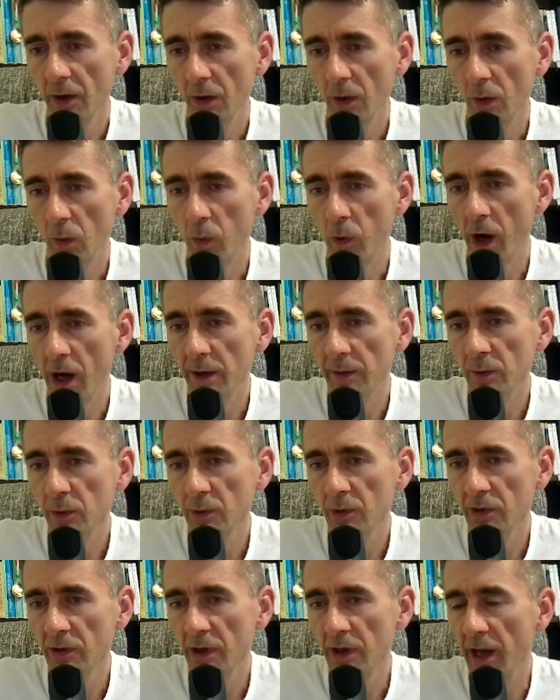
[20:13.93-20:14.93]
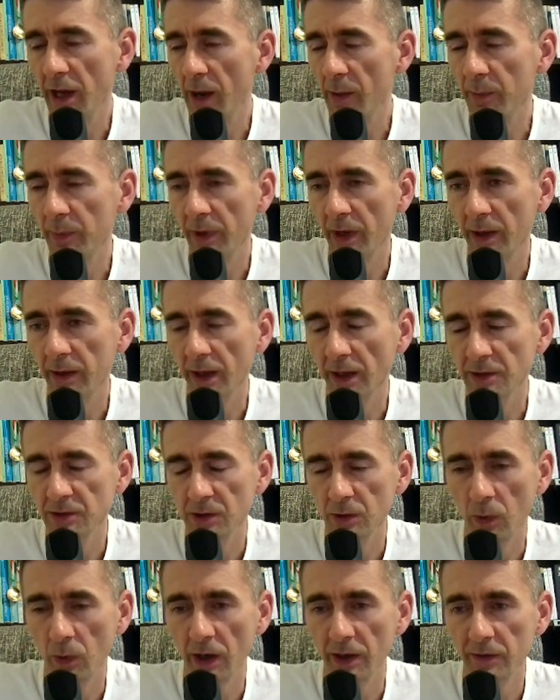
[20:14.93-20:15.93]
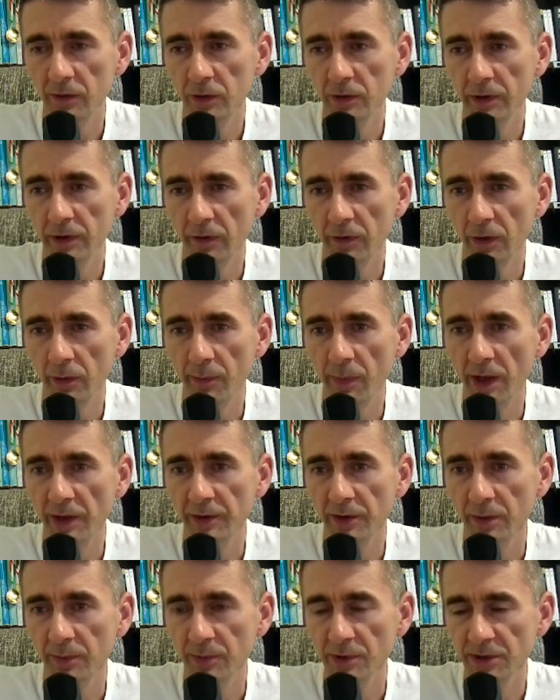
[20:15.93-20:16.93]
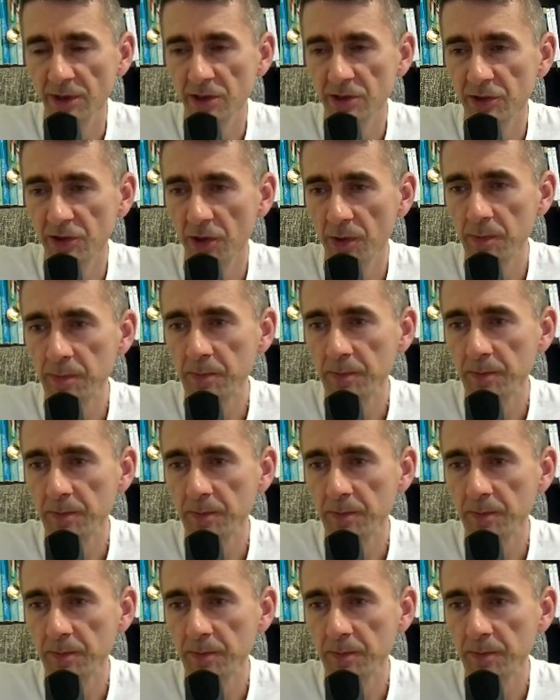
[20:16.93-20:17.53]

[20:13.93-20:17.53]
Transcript: white would be really happy, and actually white would have a better position.